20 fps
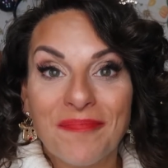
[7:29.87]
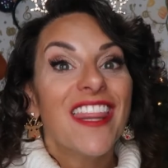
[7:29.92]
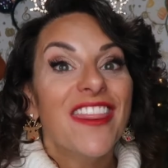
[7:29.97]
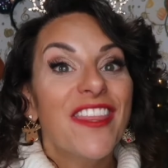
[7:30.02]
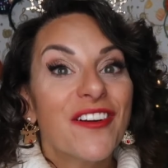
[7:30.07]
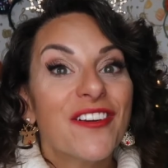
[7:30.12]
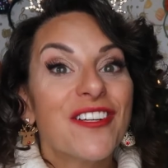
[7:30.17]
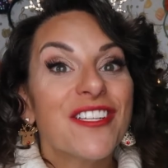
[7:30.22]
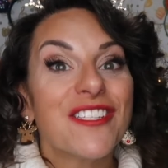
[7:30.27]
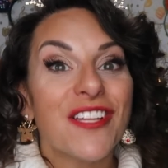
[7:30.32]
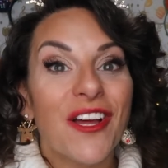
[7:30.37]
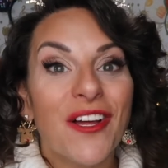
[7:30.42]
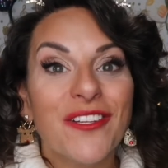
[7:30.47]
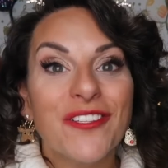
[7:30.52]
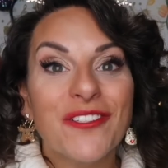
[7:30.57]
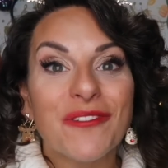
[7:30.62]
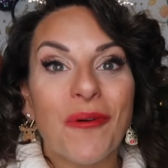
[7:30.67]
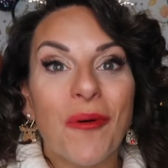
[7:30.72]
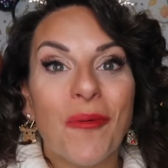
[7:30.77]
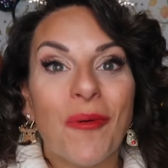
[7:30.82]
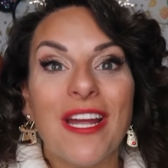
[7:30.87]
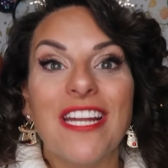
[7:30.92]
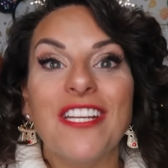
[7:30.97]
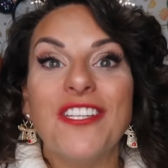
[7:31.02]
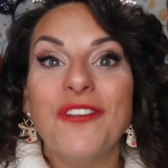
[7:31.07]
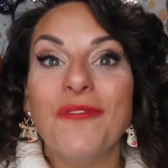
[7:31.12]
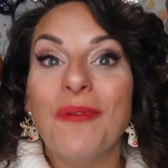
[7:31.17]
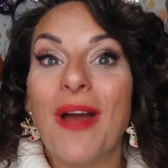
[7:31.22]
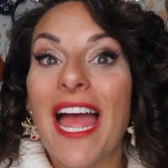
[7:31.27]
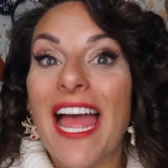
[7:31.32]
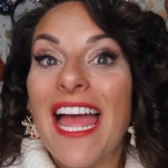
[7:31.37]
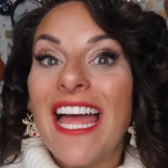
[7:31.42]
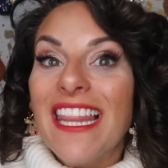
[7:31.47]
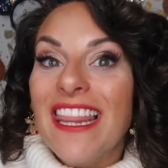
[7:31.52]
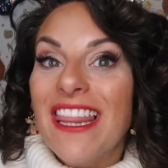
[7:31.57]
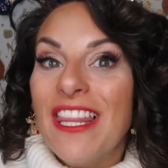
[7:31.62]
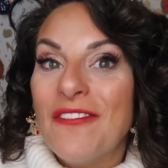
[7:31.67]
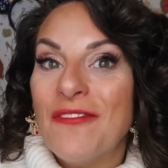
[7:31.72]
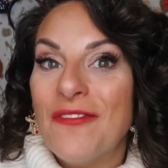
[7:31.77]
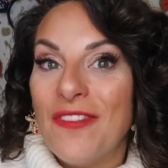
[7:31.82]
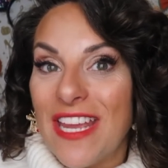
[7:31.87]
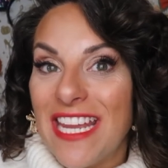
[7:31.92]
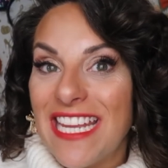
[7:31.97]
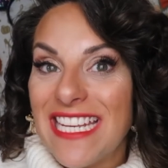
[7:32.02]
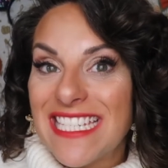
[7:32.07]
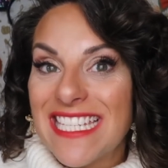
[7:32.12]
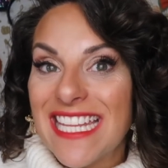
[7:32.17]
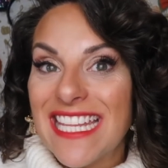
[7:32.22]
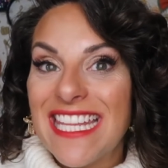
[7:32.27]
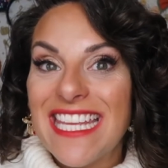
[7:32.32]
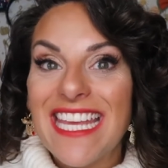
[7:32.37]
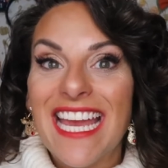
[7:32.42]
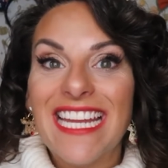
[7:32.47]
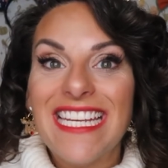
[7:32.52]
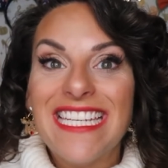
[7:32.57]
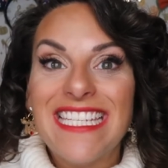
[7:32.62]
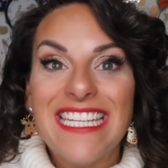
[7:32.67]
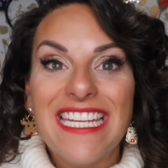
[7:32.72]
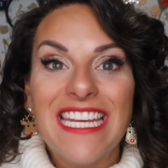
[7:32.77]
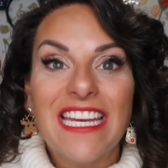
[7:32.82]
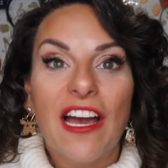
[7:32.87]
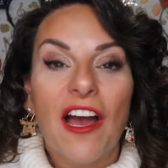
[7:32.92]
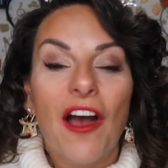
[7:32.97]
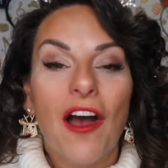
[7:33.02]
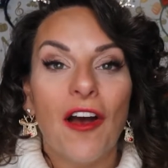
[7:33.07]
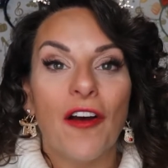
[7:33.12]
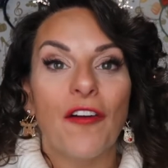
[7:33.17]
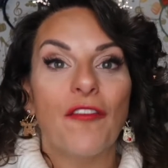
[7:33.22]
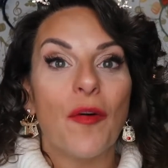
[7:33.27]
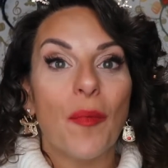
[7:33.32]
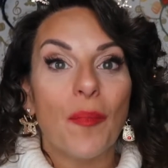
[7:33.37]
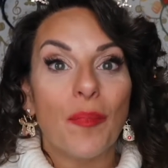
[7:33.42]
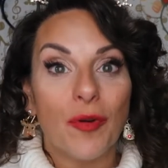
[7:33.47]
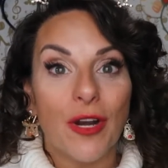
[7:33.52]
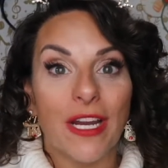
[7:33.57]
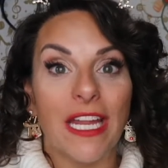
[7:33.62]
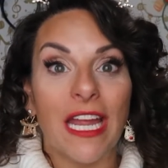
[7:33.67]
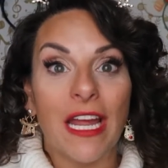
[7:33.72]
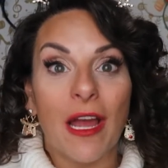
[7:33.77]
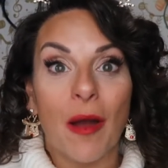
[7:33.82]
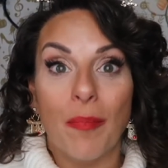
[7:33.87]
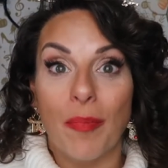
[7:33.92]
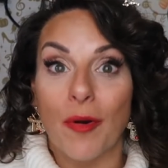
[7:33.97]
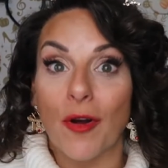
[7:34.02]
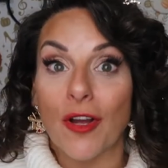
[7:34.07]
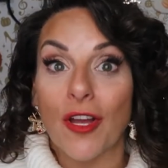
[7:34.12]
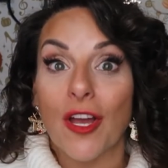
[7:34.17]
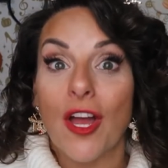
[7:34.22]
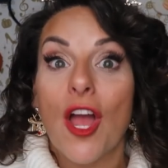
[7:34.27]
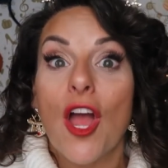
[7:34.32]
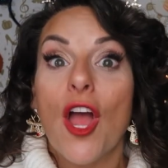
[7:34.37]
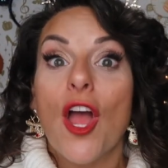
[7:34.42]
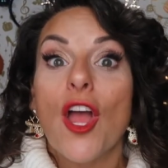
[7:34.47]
There is also a way to elevate the idea of bringing a book.